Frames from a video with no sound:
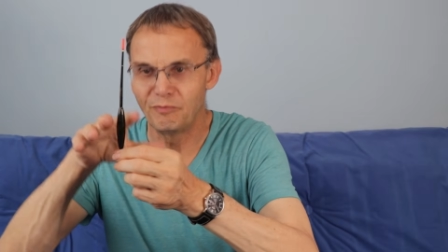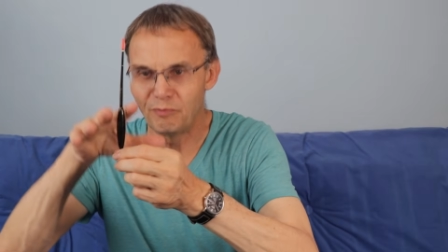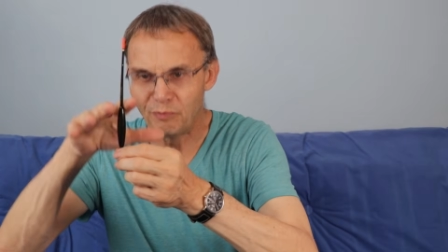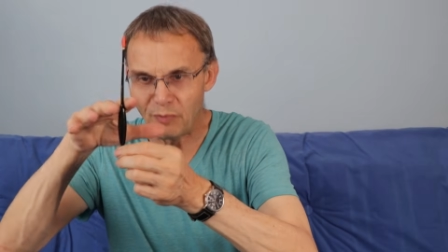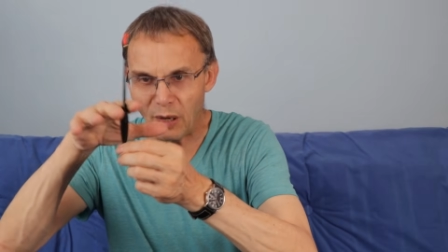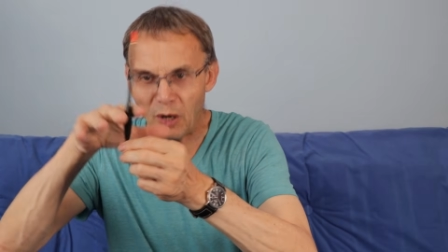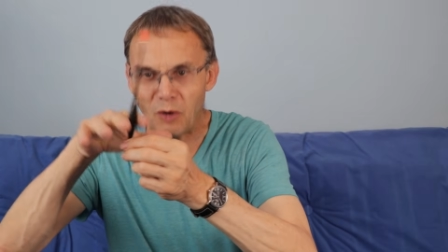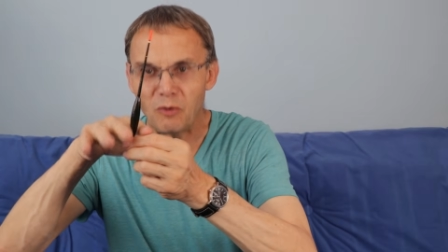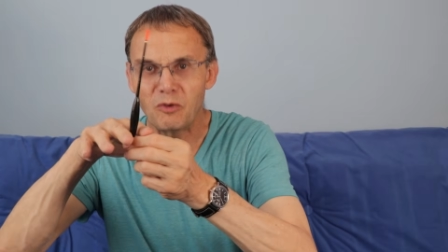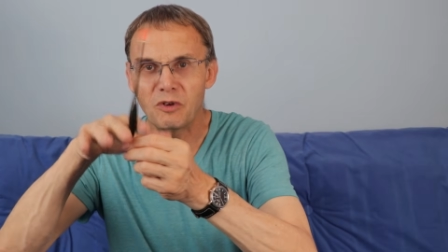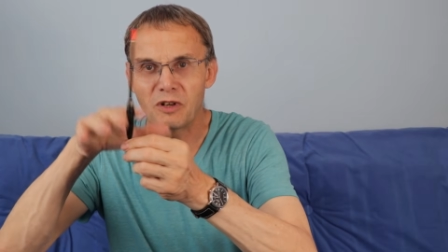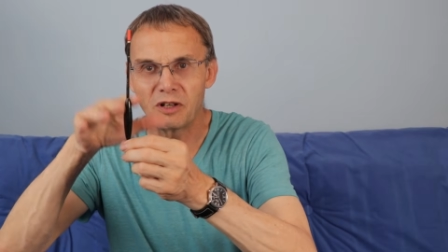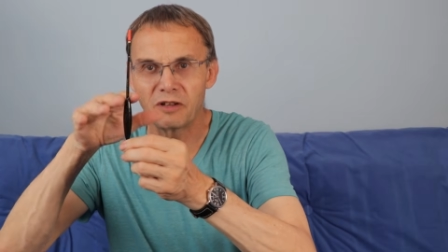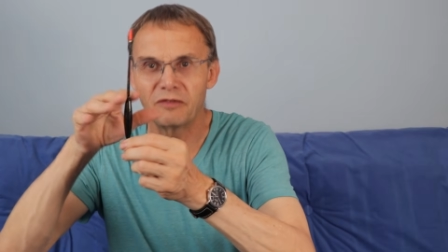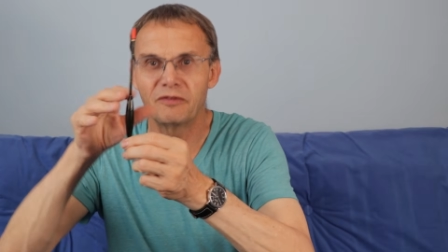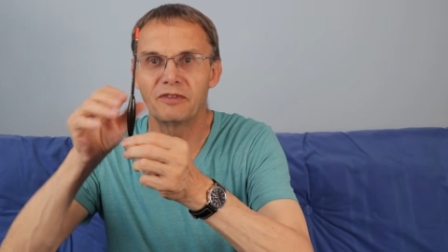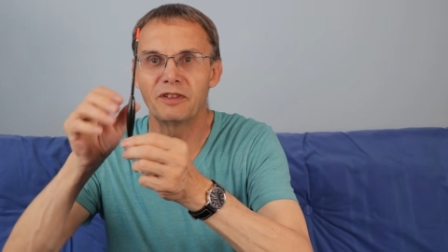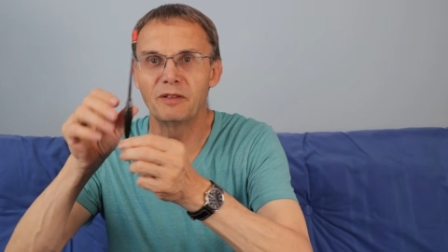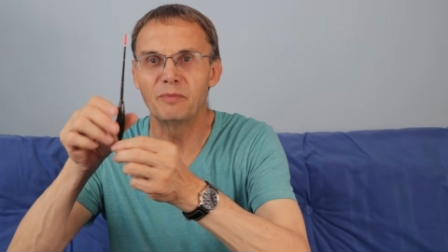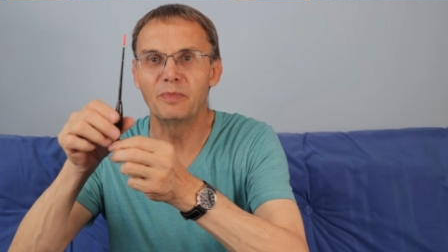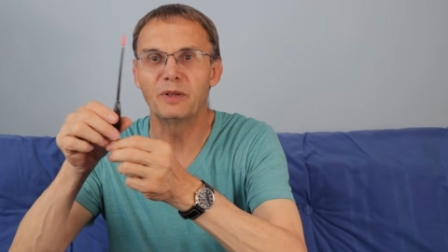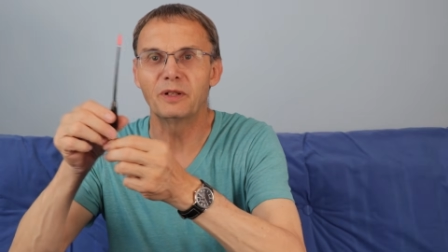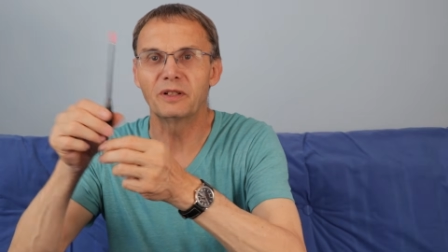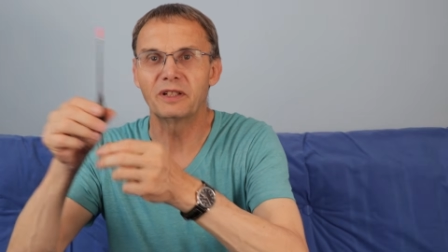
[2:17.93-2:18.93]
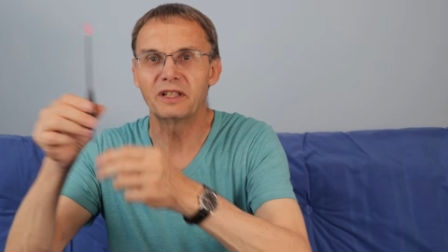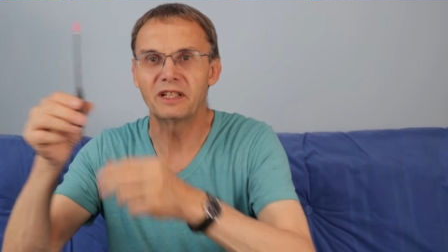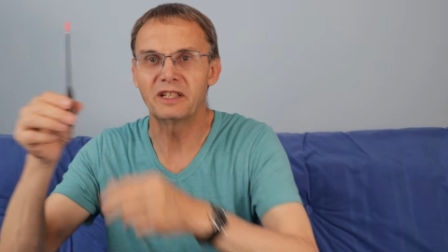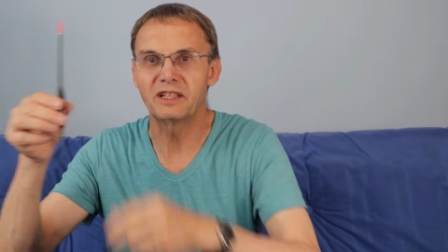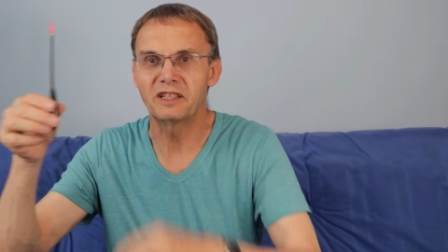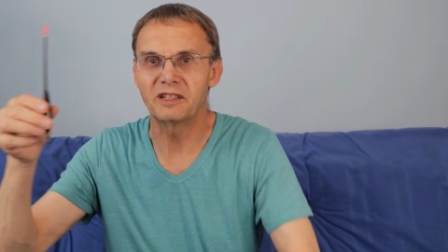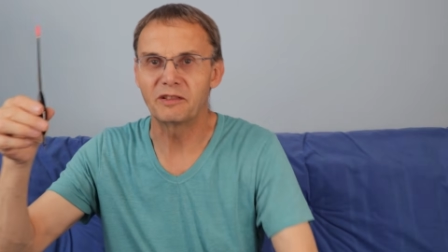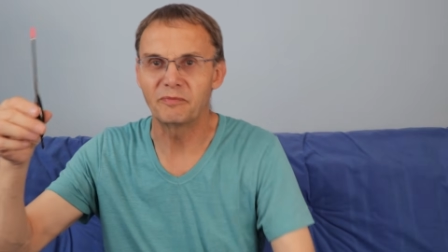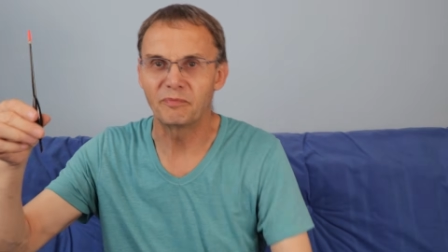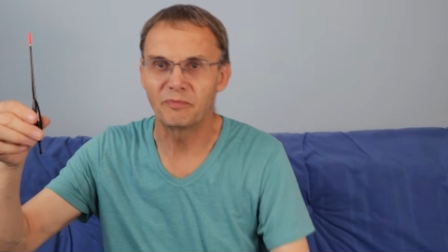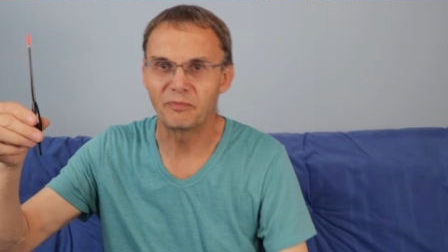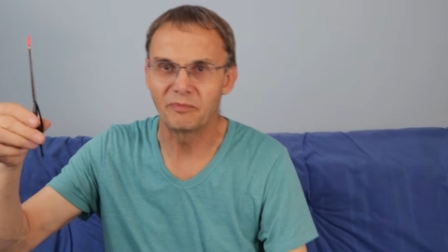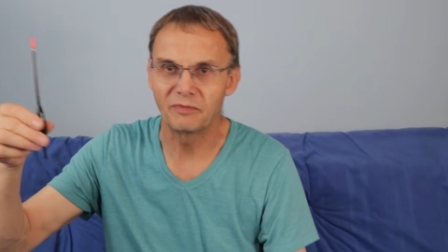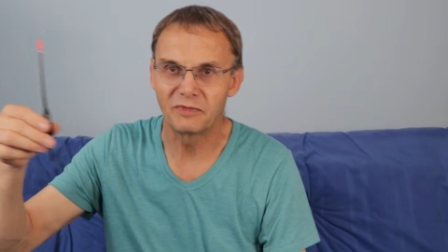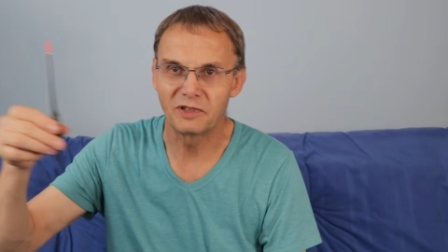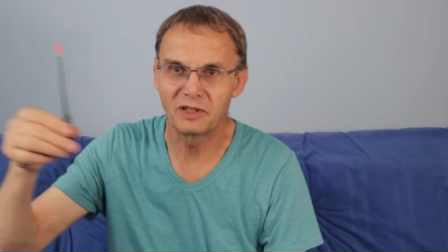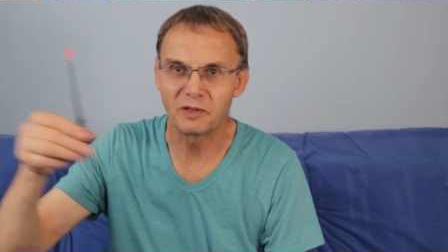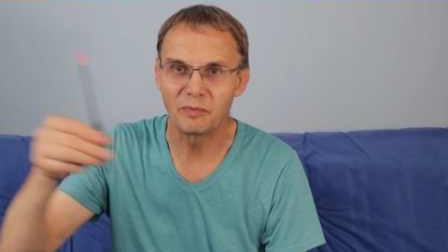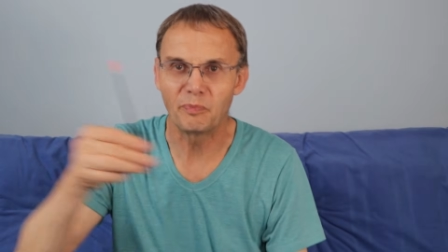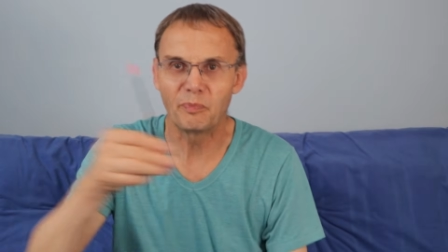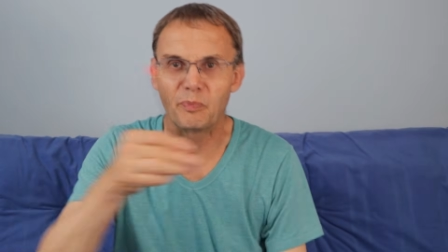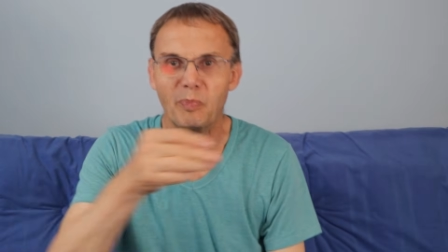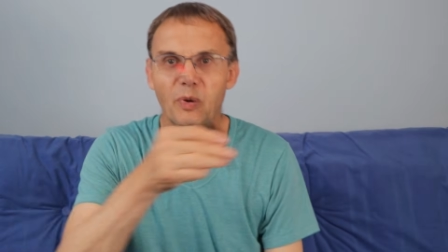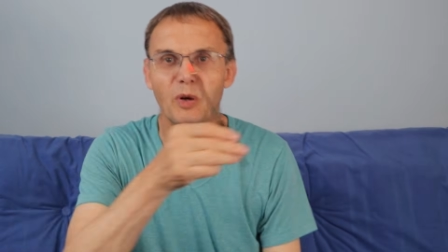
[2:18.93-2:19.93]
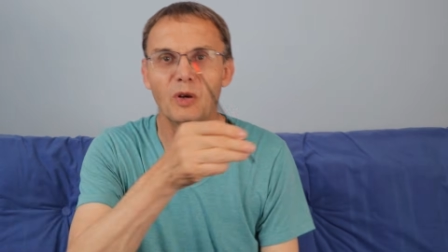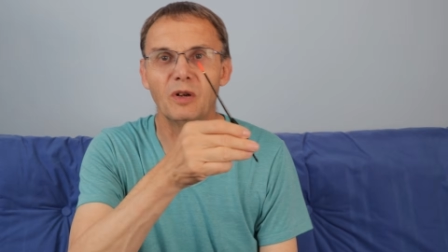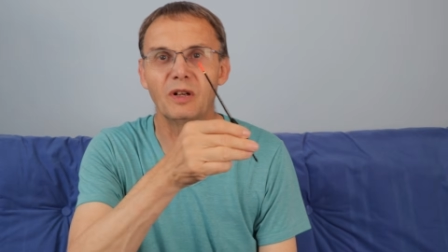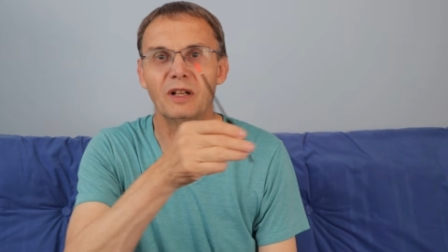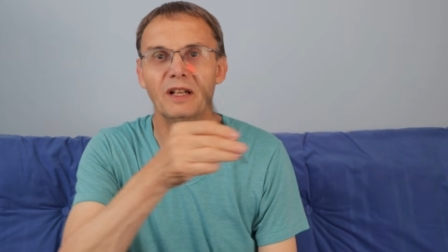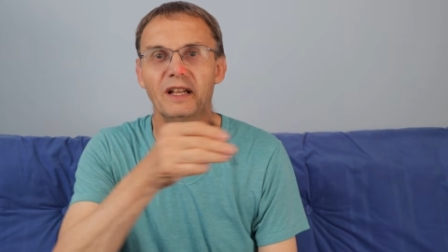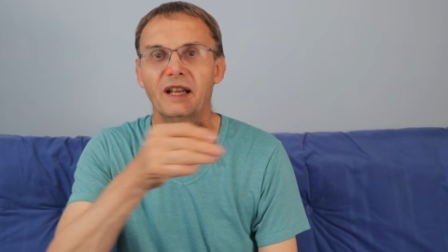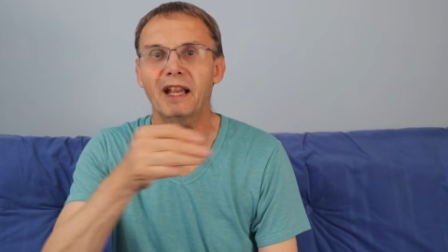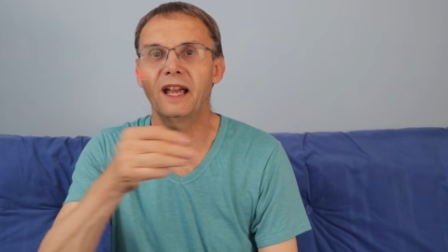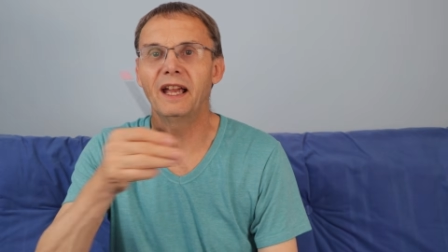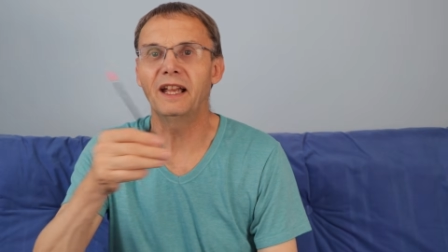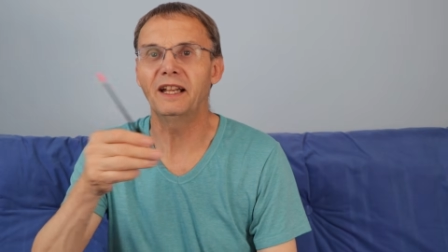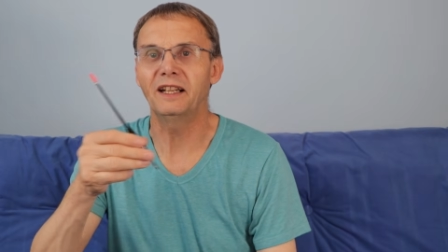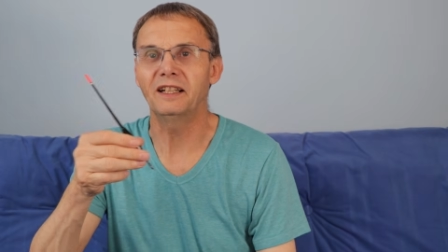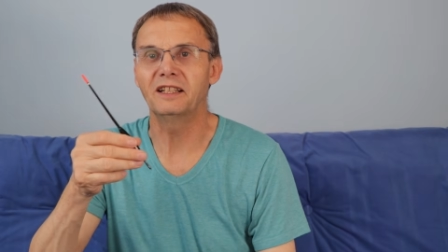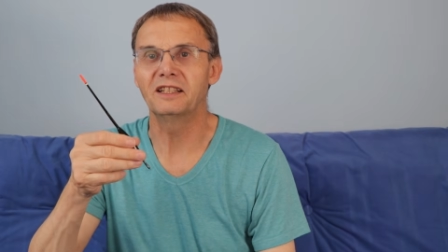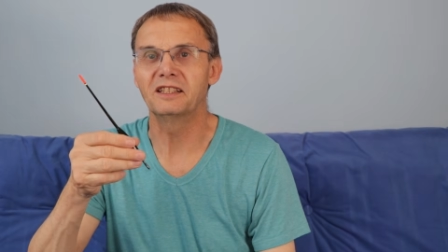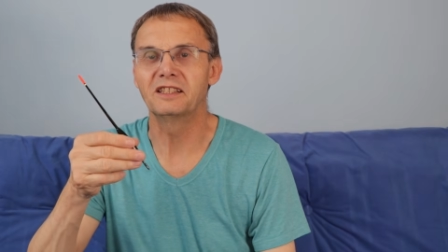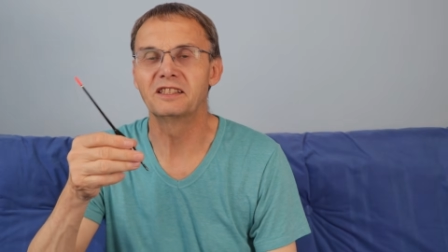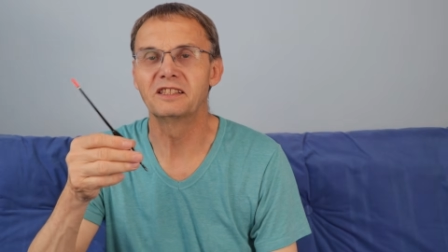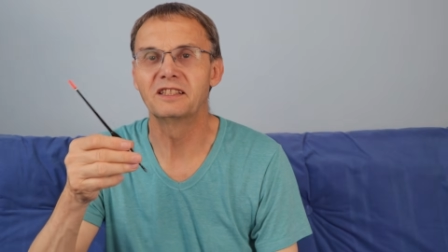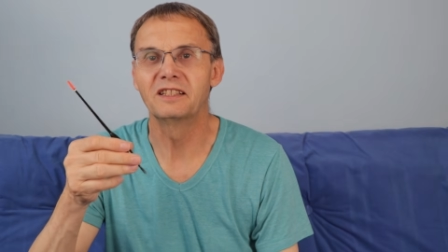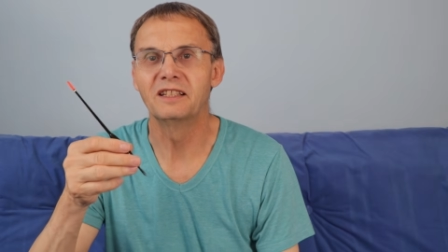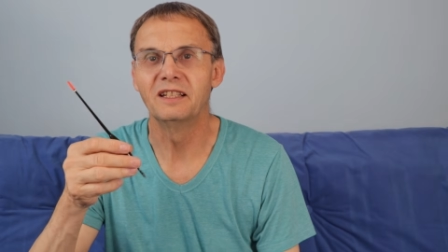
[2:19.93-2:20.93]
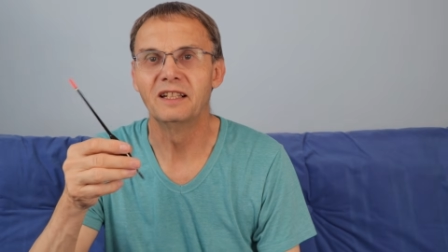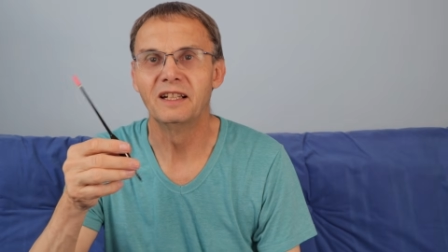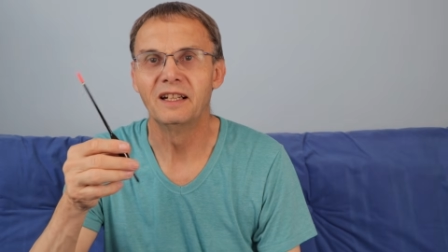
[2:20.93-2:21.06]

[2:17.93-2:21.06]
bulk of the body to pull against.